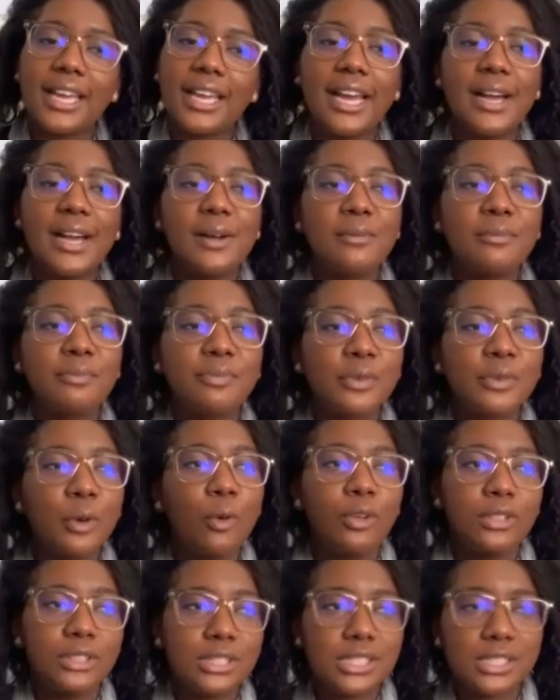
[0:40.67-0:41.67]

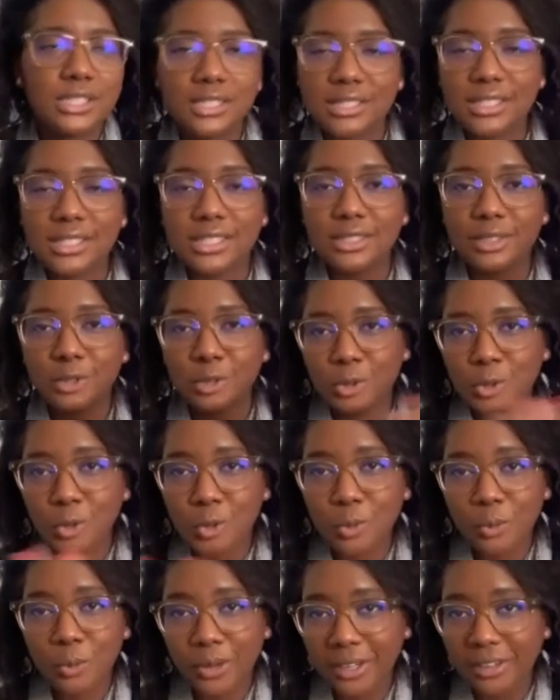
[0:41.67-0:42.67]
call it season
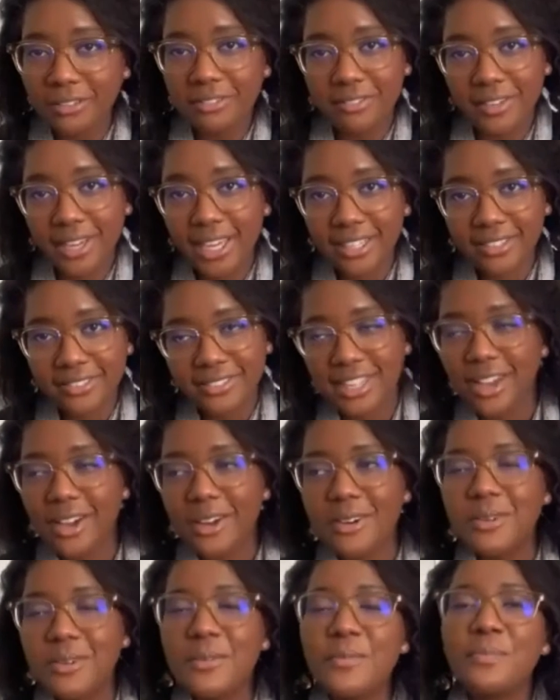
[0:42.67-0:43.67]
2.5
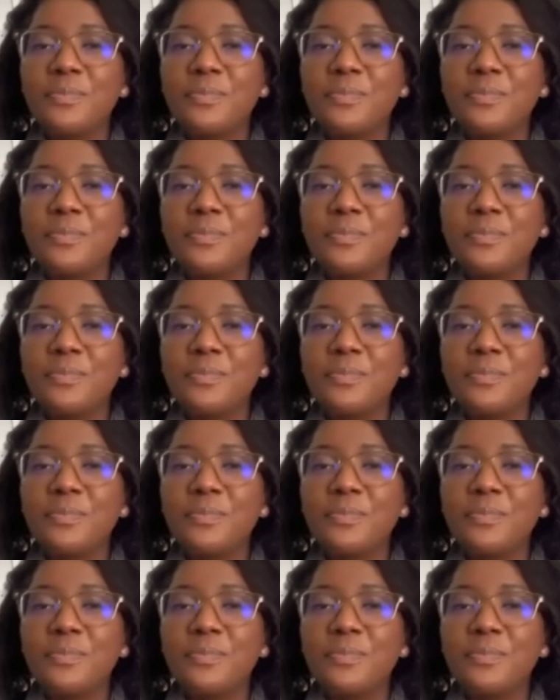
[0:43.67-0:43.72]
now,